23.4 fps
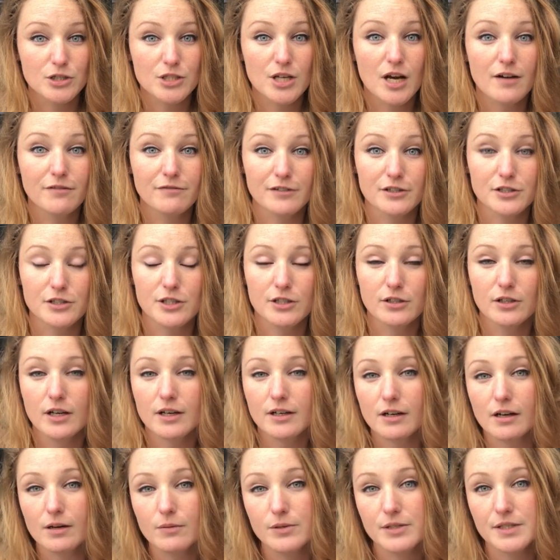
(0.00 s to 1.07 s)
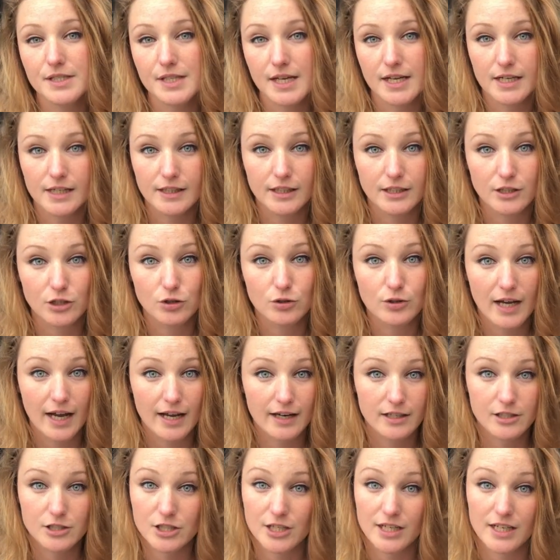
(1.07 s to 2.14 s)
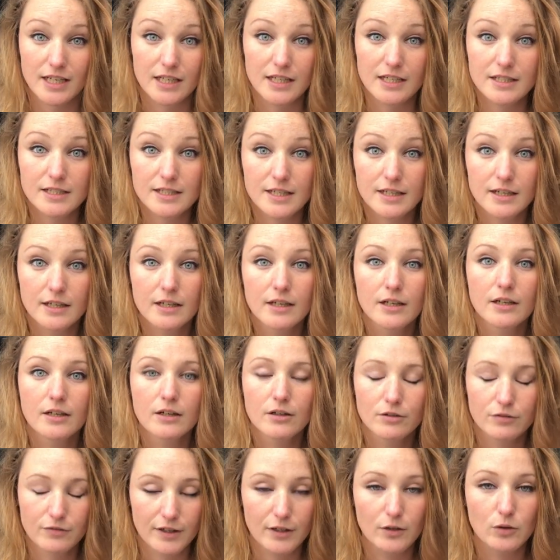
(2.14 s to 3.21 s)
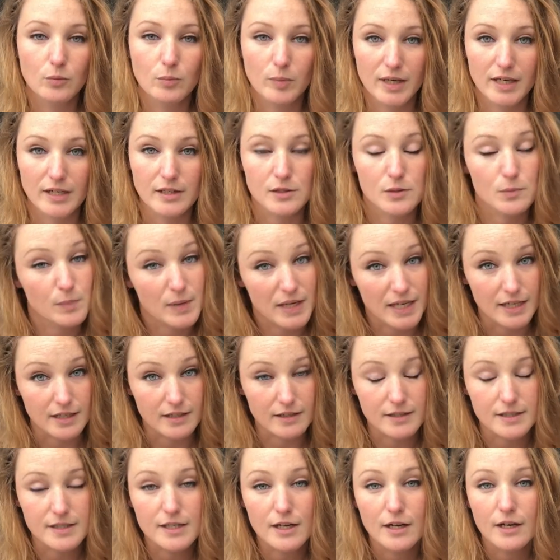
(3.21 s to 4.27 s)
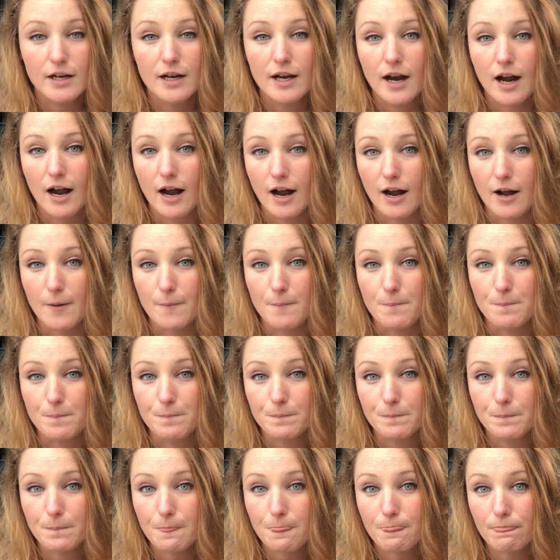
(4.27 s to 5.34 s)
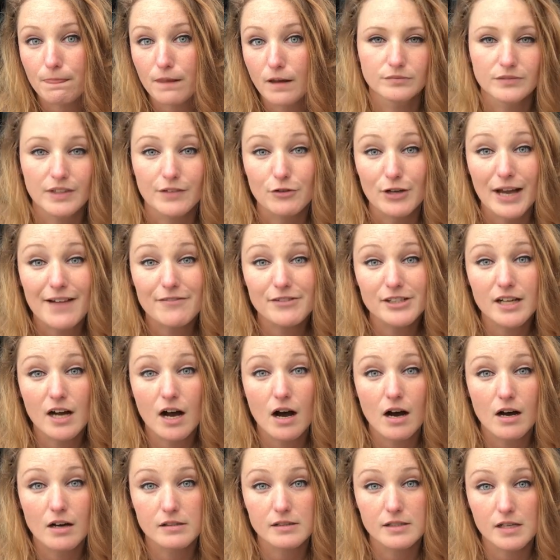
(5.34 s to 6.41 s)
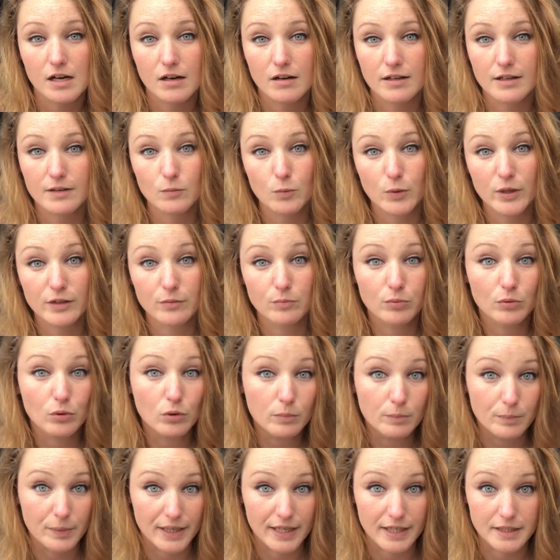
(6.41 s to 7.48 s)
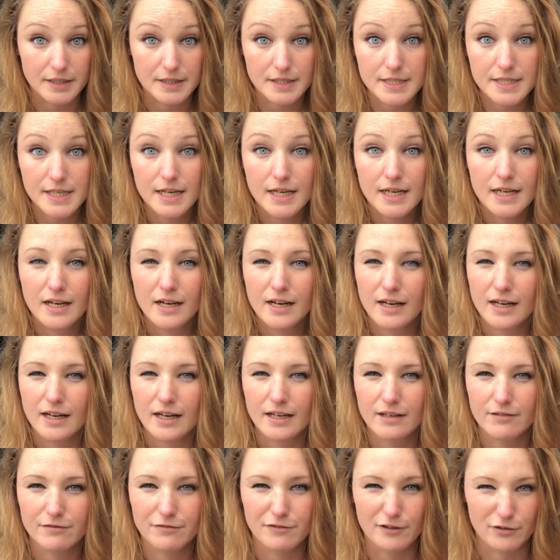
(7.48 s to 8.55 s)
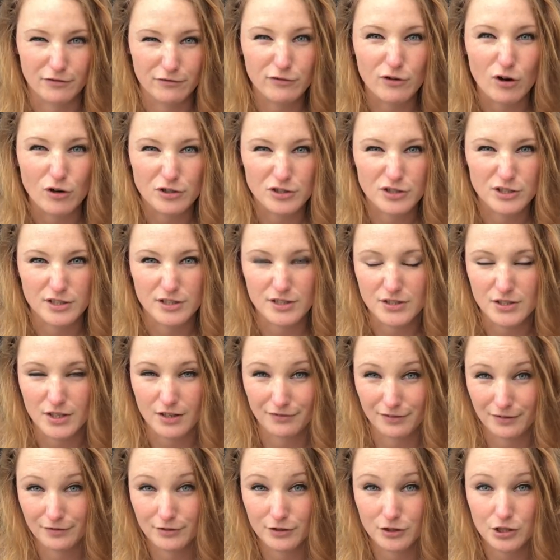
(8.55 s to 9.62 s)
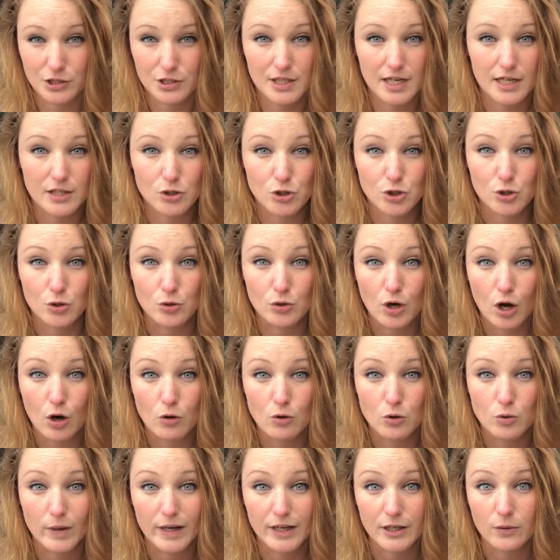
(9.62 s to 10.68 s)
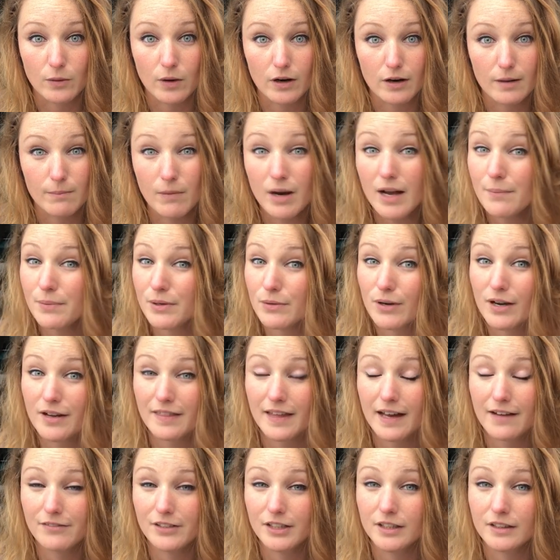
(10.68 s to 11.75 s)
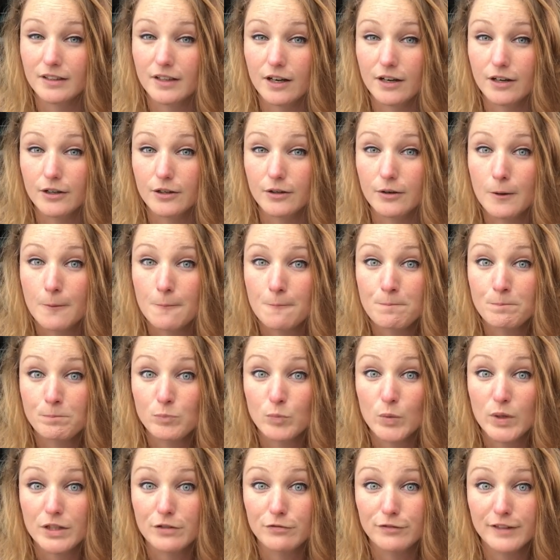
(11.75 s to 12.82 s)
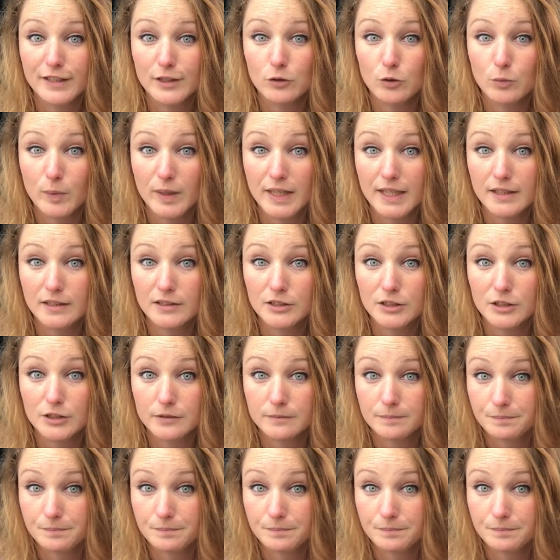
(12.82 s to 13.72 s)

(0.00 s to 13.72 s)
tougher. So like I was saying, that you can actually eat field beans beans. If you're having a hard time with broad beans for frost and stuff, if it just gets too cold where you are, it might be worth having a go with field beans